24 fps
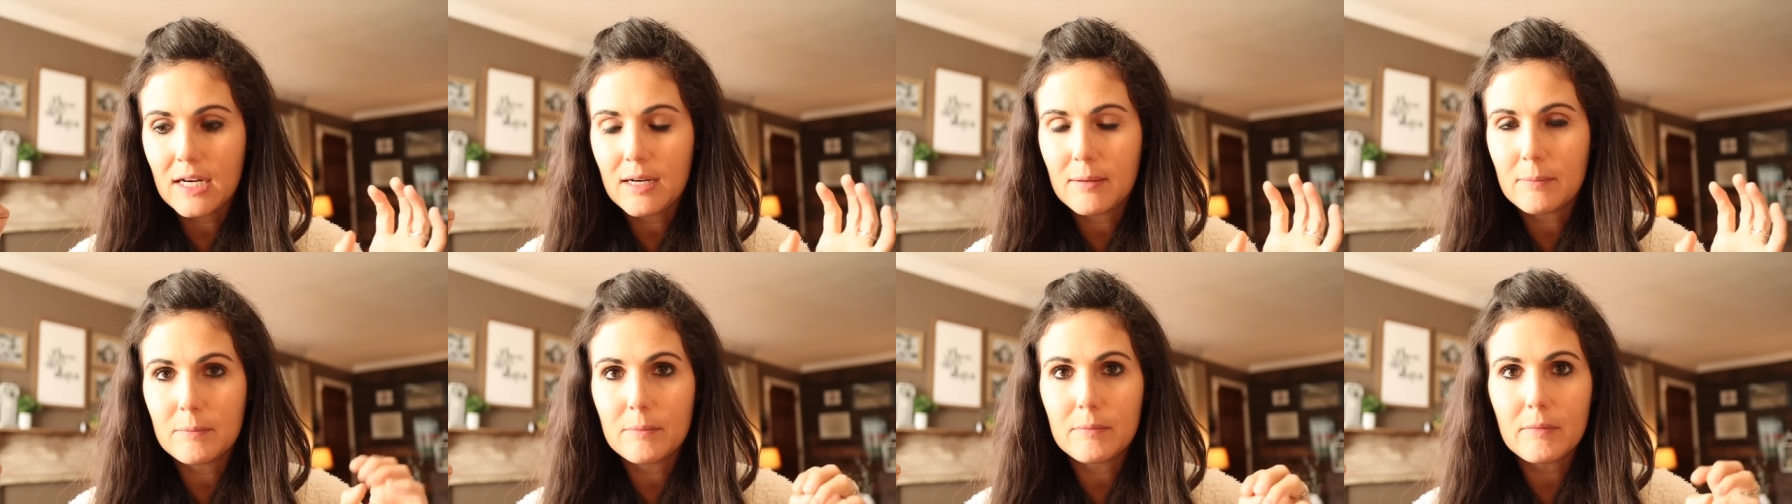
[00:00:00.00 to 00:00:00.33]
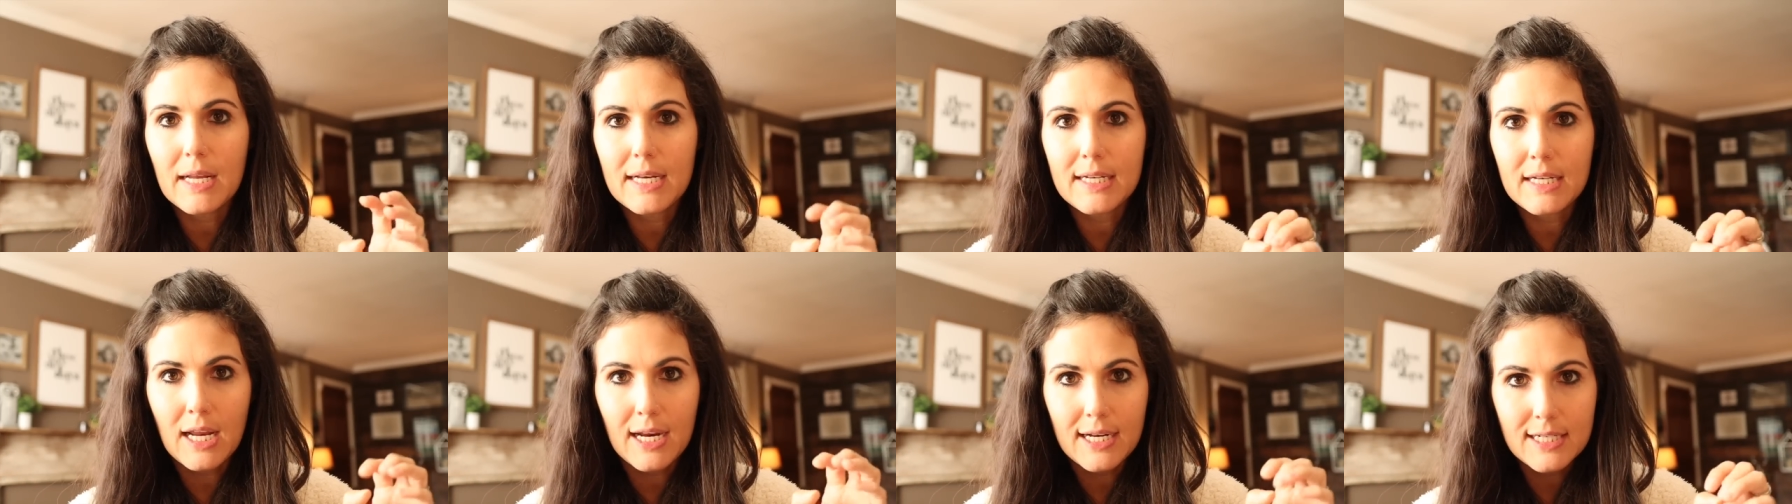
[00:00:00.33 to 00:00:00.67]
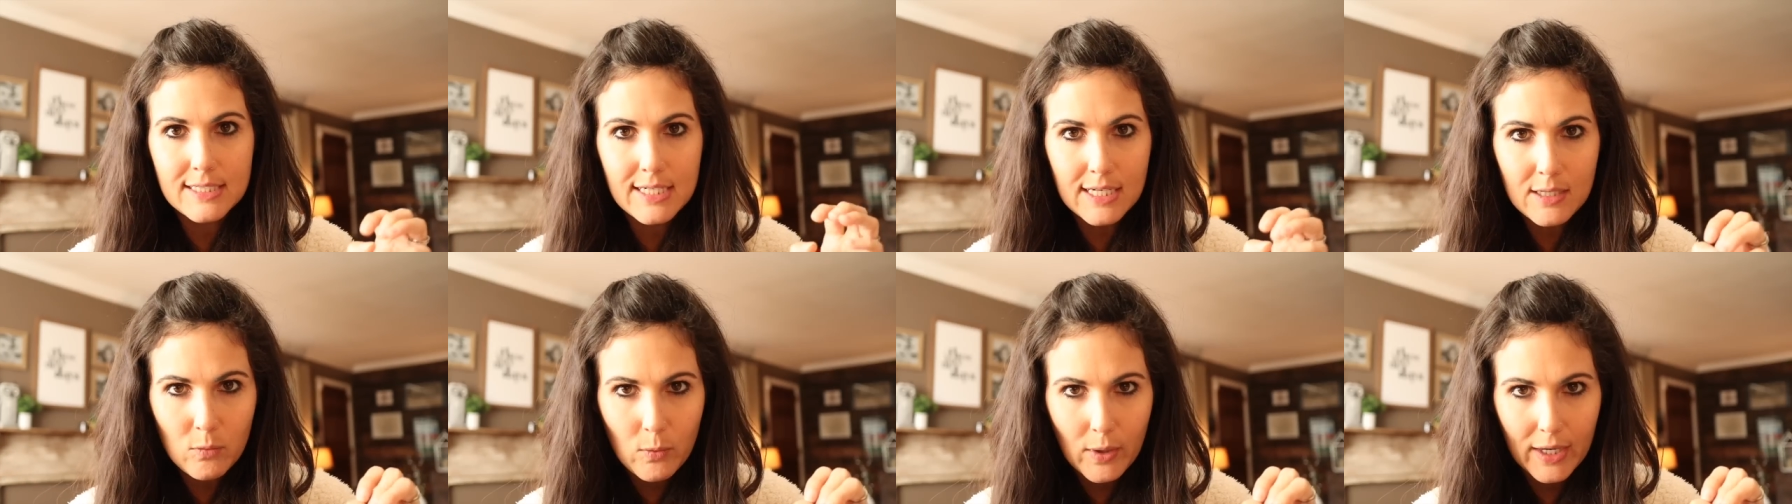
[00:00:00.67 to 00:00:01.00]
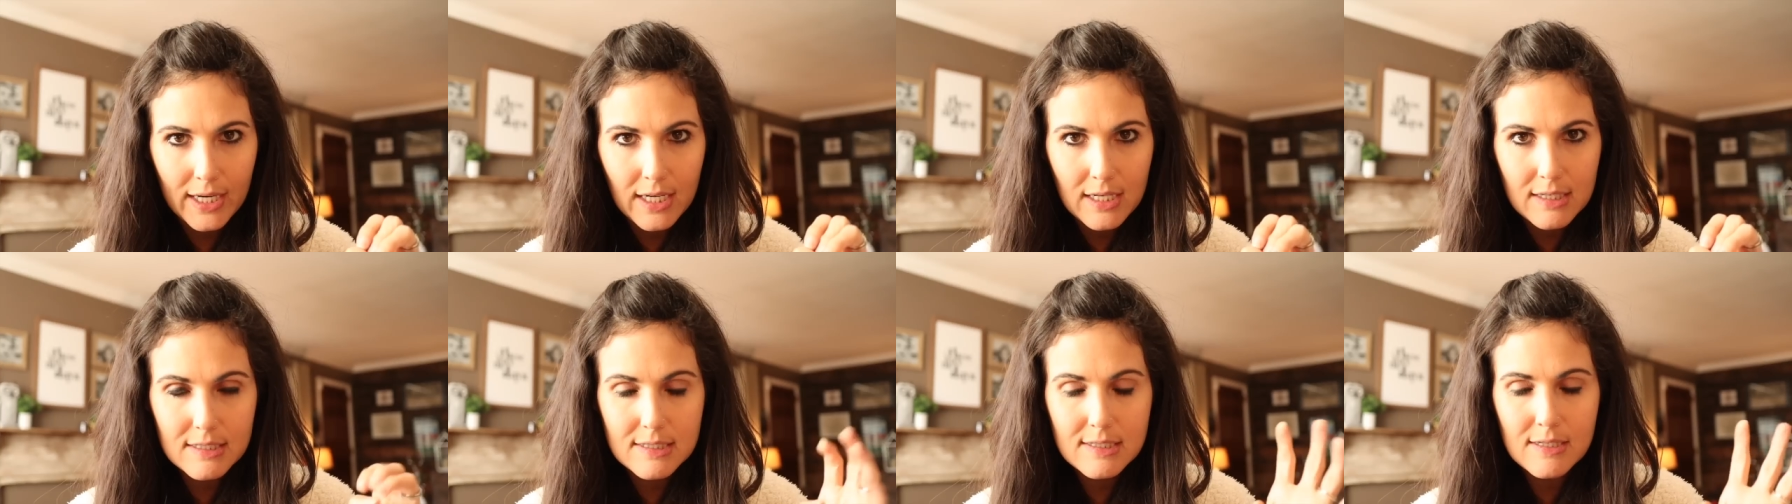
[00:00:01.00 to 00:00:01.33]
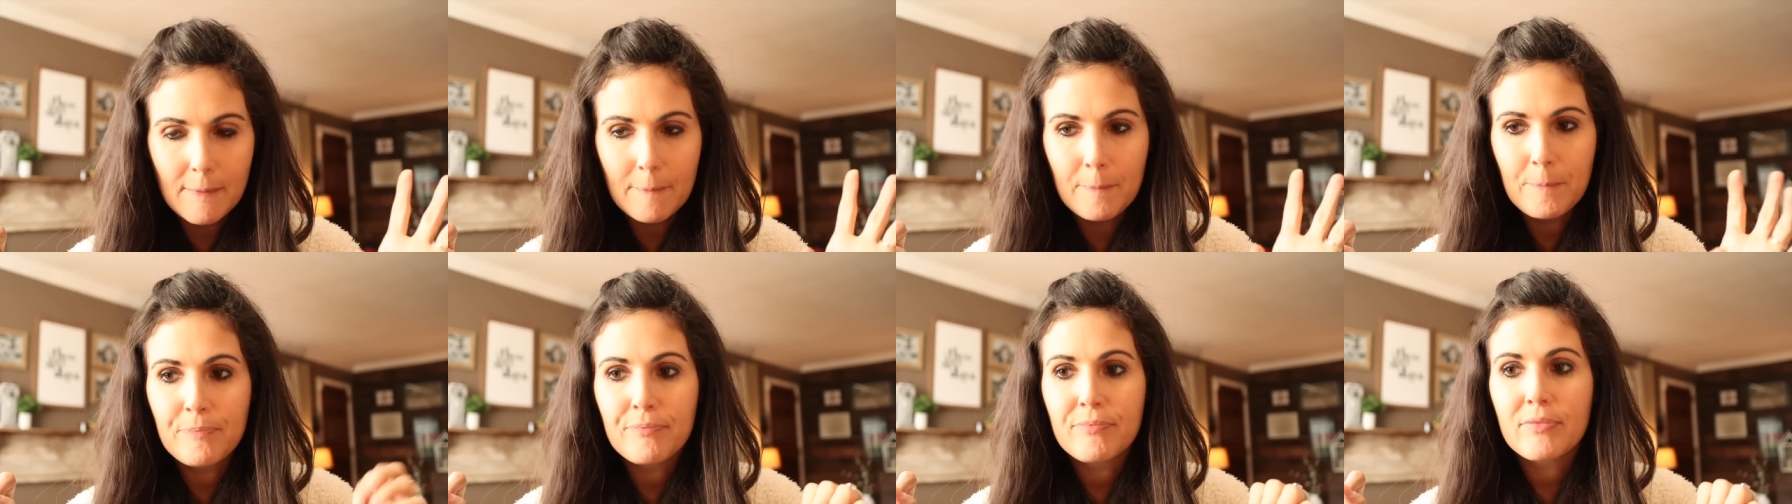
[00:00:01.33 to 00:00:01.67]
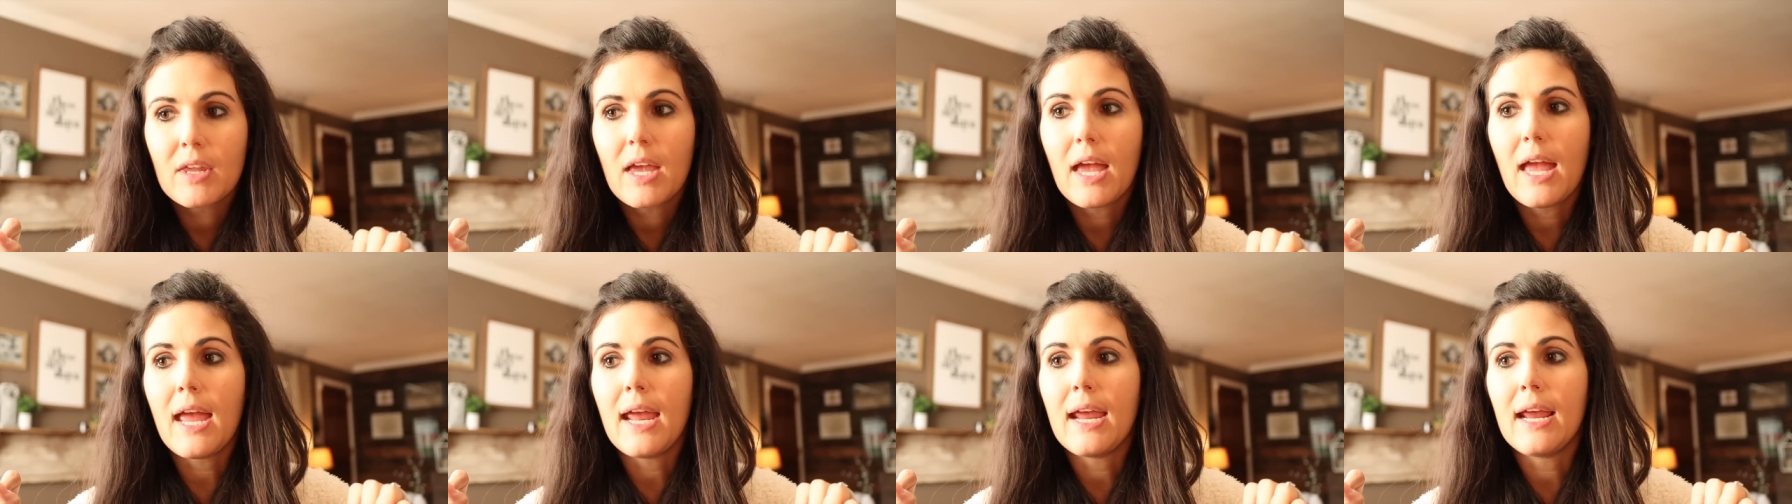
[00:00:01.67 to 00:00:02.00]
I'm at 19 weeks,
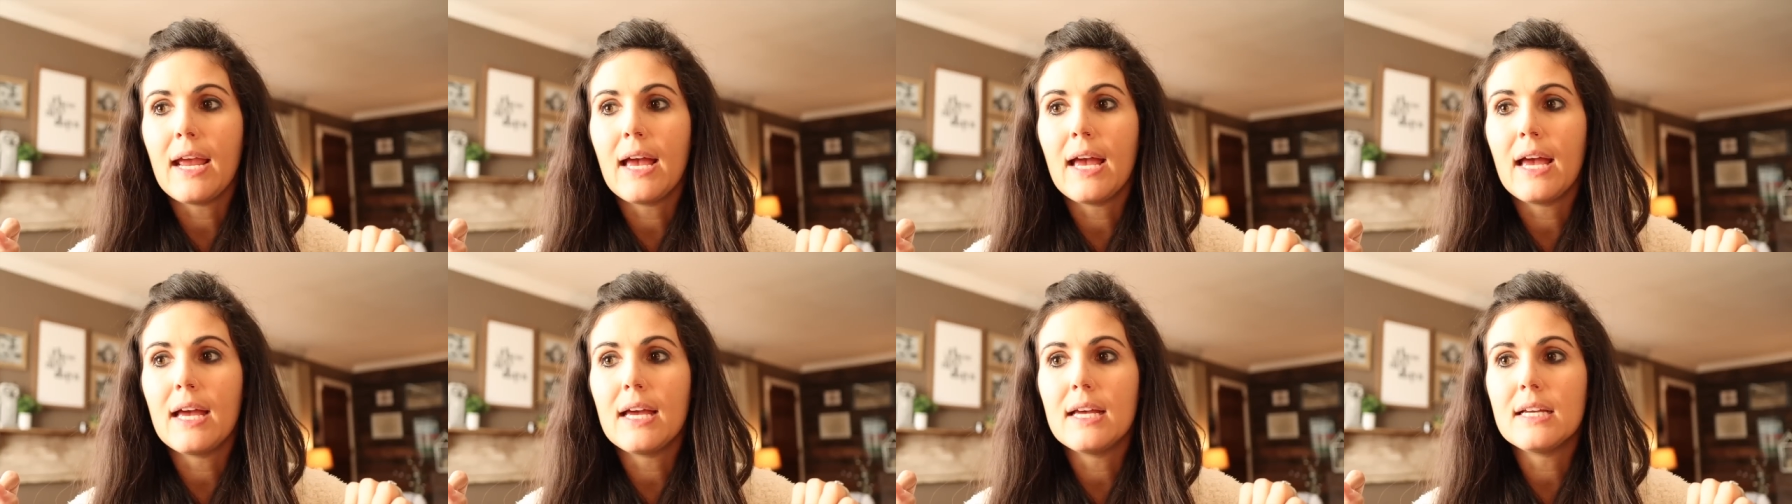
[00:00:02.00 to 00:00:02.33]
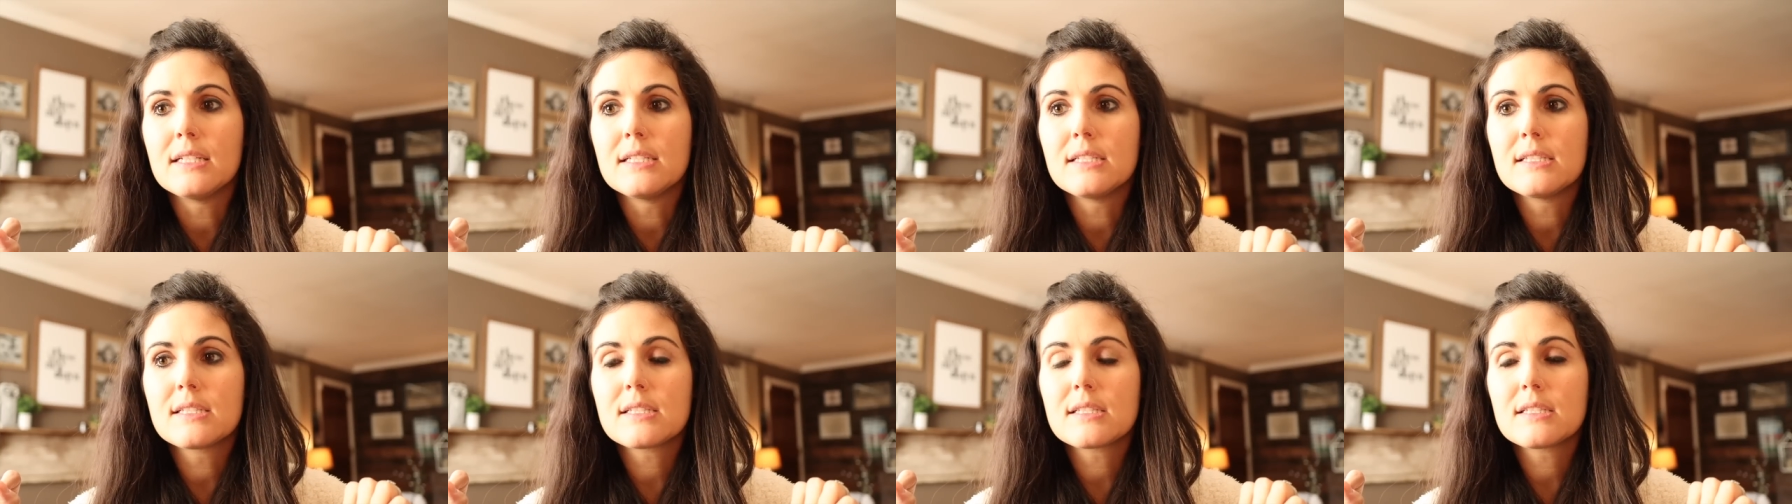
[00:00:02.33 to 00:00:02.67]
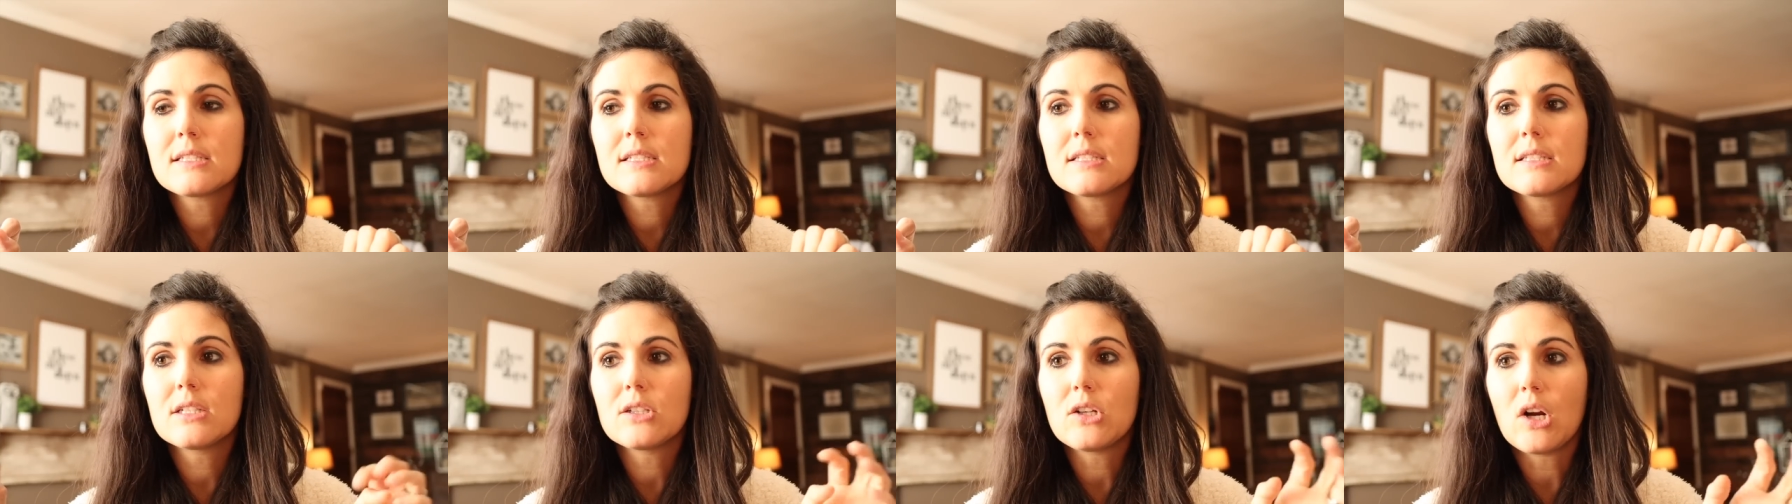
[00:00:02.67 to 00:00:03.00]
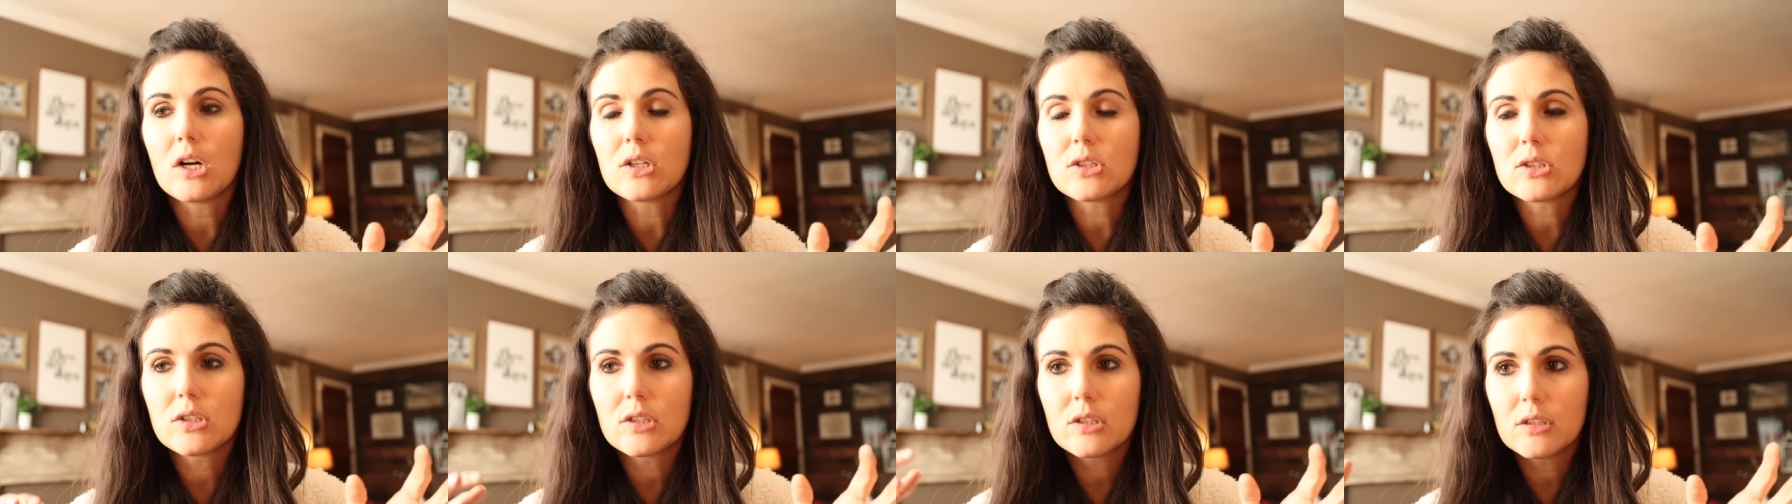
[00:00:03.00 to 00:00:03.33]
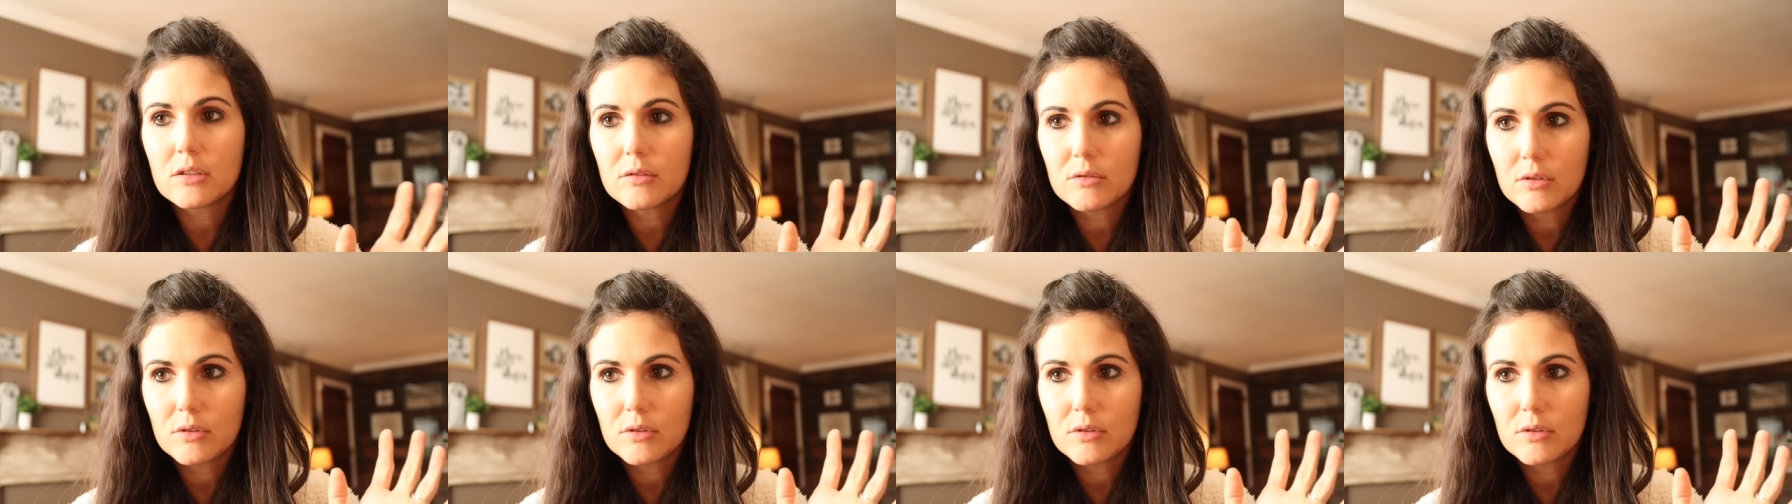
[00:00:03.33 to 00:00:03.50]
and the doctor,